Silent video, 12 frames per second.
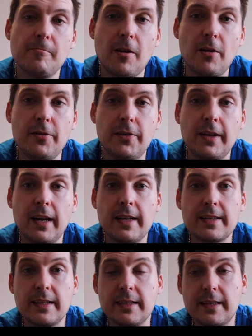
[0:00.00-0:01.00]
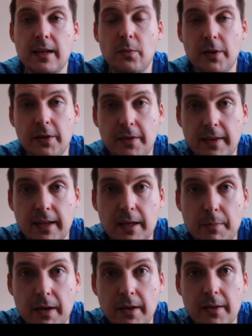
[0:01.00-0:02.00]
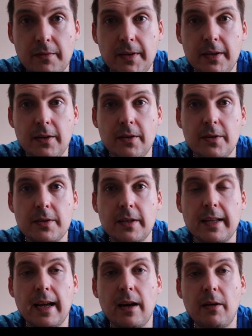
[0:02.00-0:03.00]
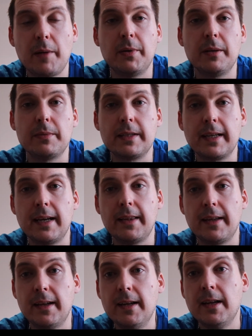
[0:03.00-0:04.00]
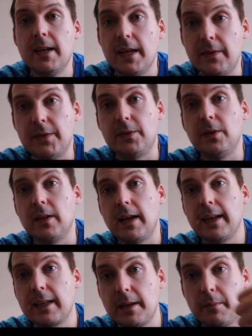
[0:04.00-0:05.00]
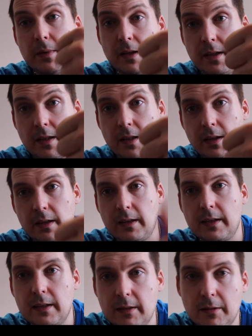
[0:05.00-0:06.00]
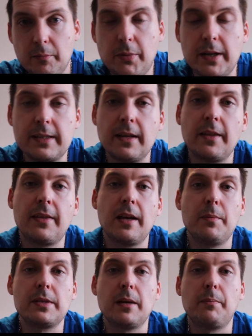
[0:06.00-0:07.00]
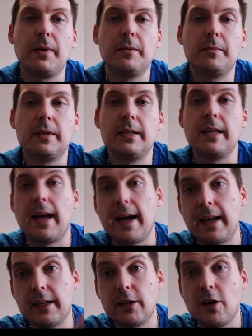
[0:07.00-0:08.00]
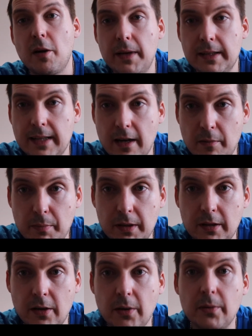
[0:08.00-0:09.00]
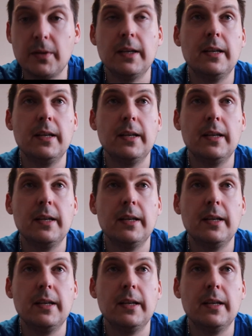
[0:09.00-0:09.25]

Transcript: only you guys can tell what you think about the videos and how I put them together. If you do like them, press that thumbs up button and comment down below.